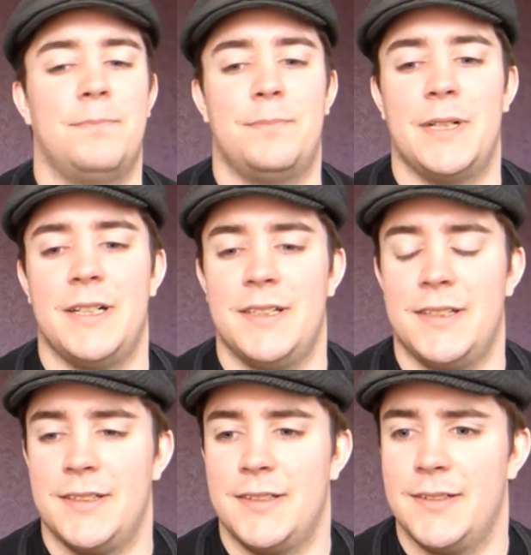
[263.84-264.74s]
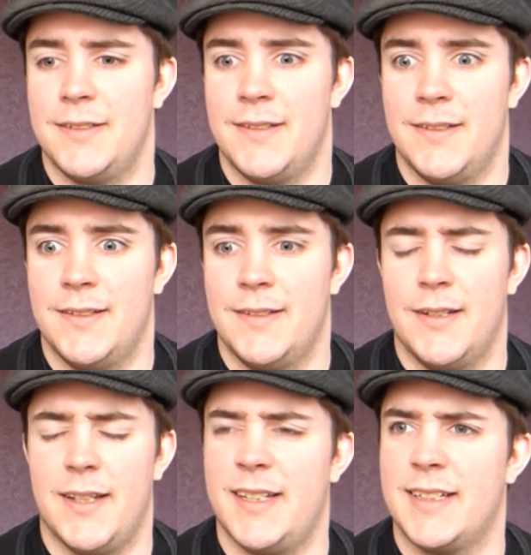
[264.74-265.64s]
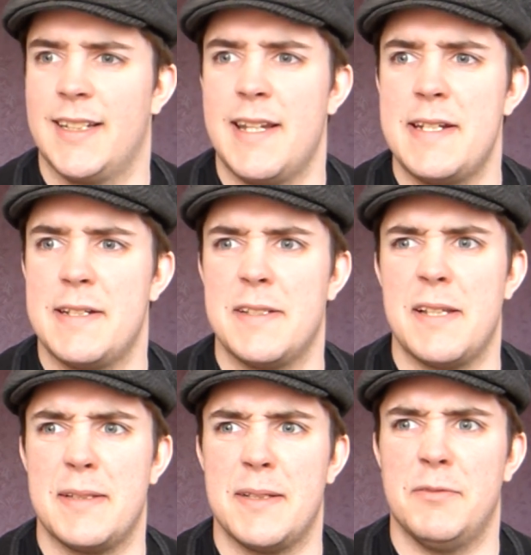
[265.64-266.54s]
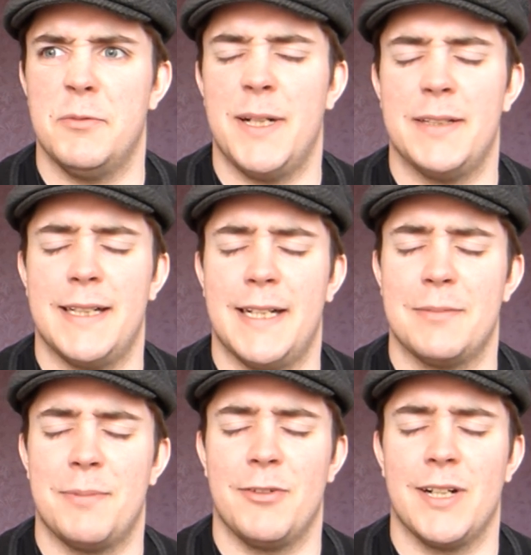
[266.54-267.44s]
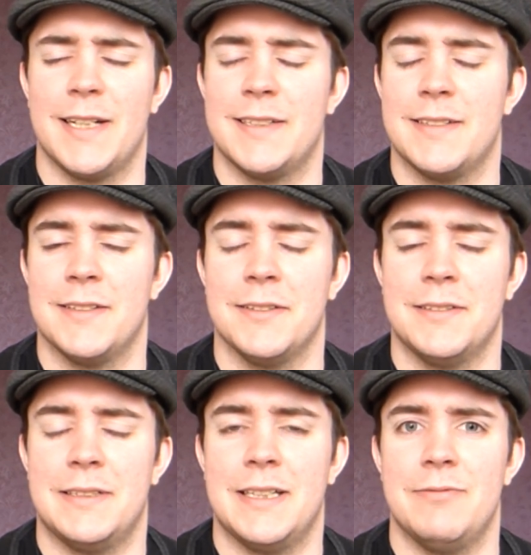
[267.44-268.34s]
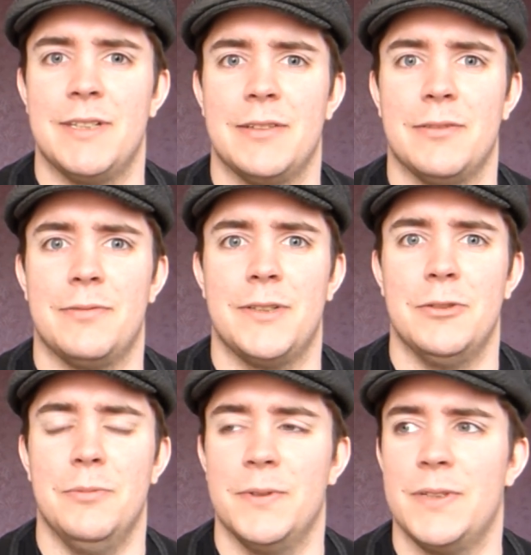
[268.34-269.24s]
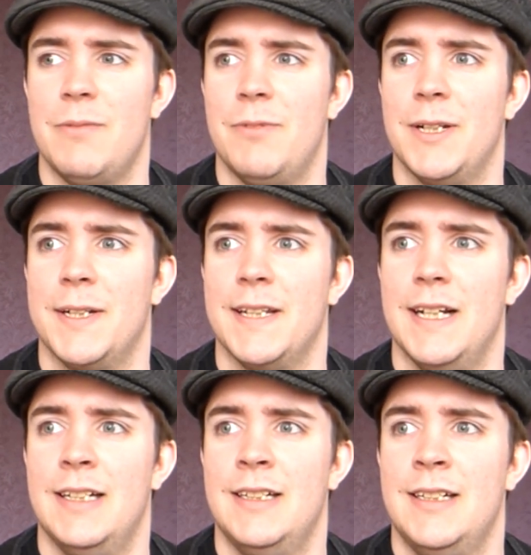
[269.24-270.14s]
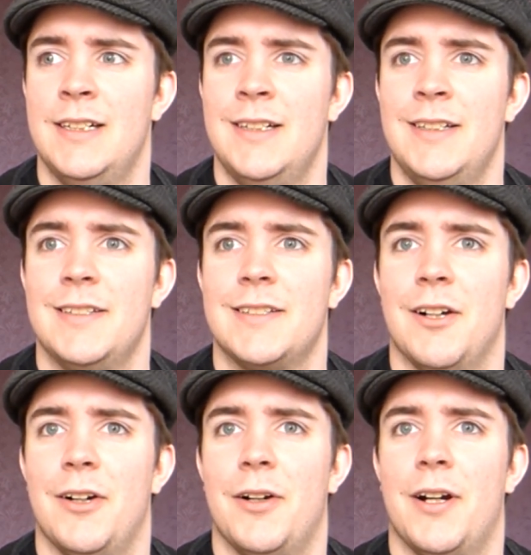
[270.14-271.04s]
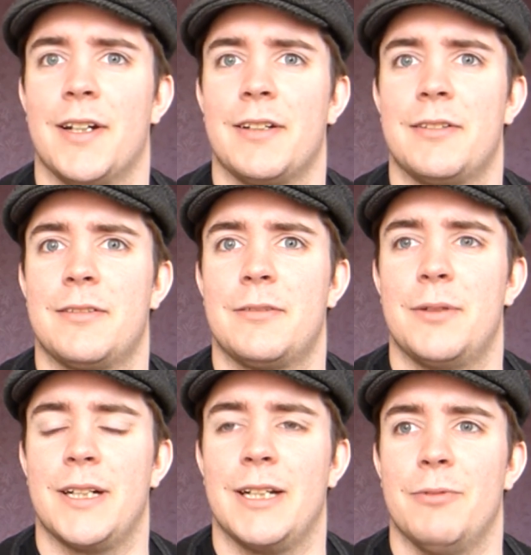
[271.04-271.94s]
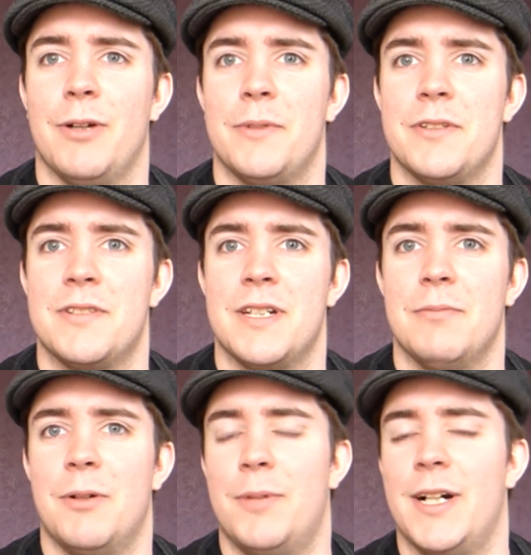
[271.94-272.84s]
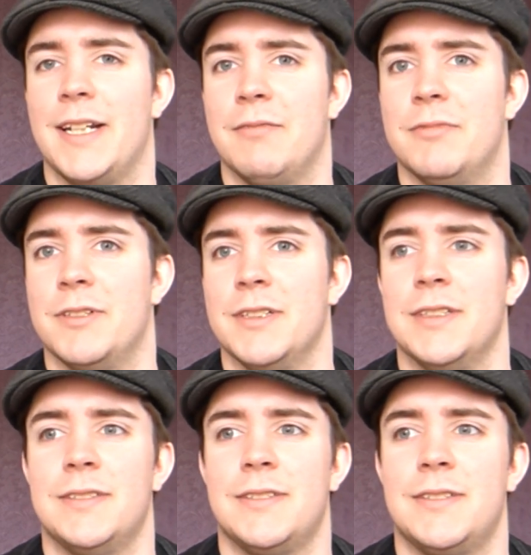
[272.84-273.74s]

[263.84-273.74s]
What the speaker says: but I think the teacher said something about it had to be related to TV or film or something like that. So I quickly rummaged in my brain for